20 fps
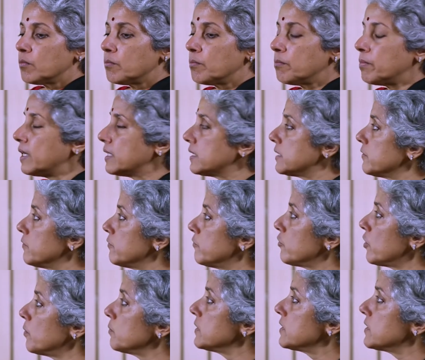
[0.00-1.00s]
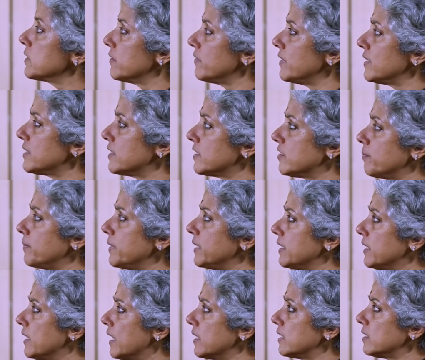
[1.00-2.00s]
but from the surveys that have
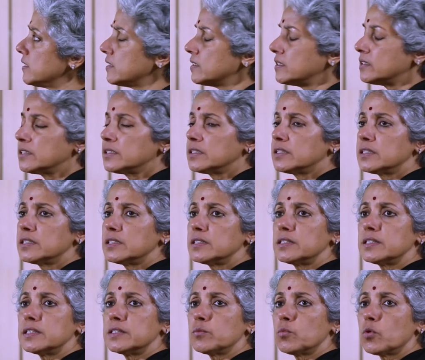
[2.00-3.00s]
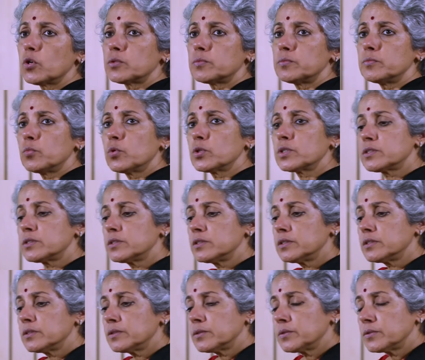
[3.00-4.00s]
been done, what, what
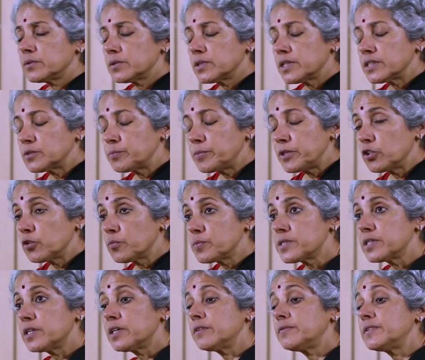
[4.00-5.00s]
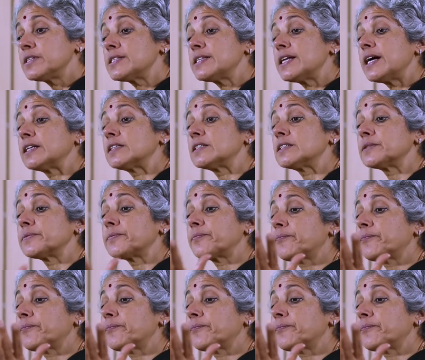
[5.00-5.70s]
has been observed is that